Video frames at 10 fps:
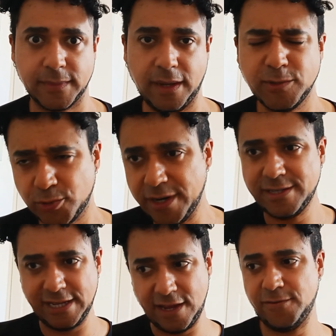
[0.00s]
I'm trying to
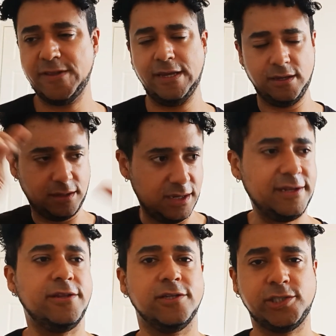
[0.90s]
say everything
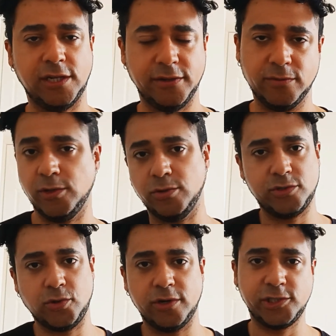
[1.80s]
in a nutshell, long
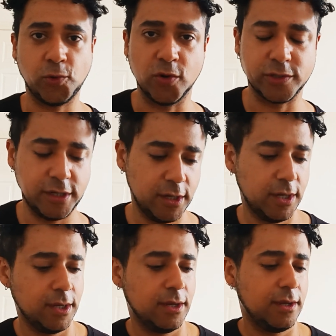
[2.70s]
story short.
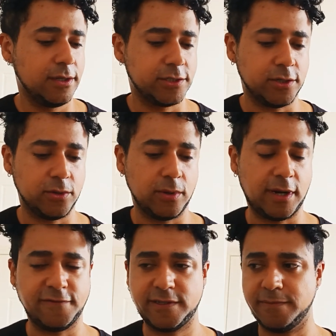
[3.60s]
So
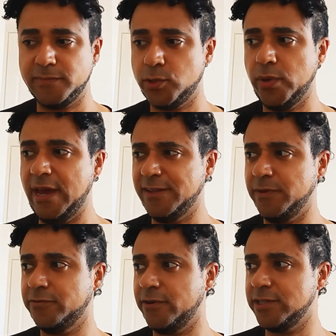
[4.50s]
we had
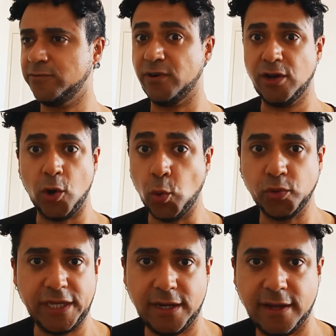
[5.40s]
been friends for a
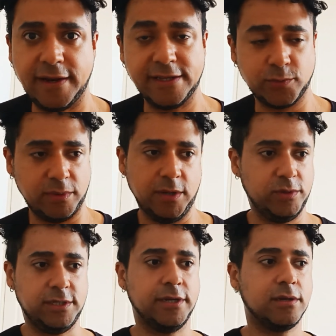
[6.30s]
whole year, and I
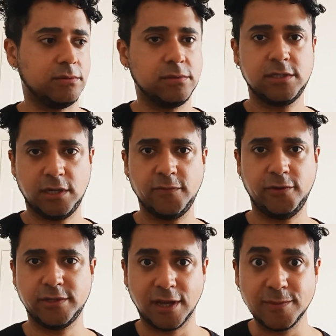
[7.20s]
was like, oh, it's time
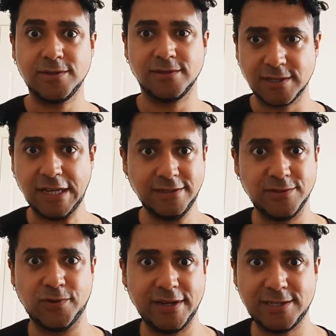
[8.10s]
for you to come to
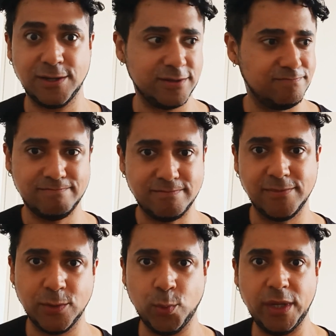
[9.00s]
London, right? So
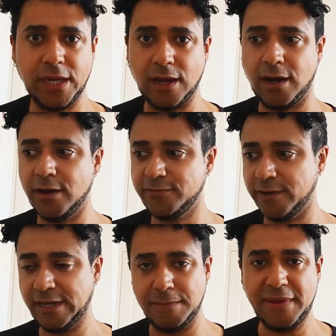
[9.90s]
we are
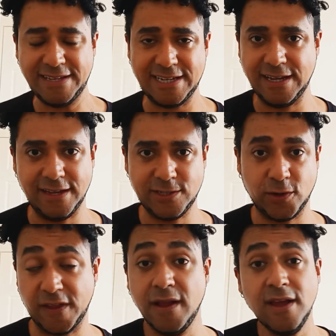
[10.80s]
finally meeting each
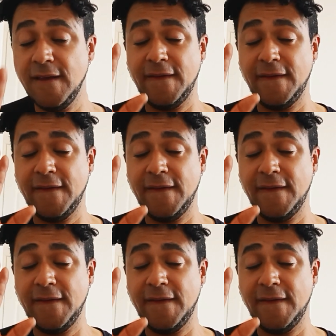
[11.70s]
other.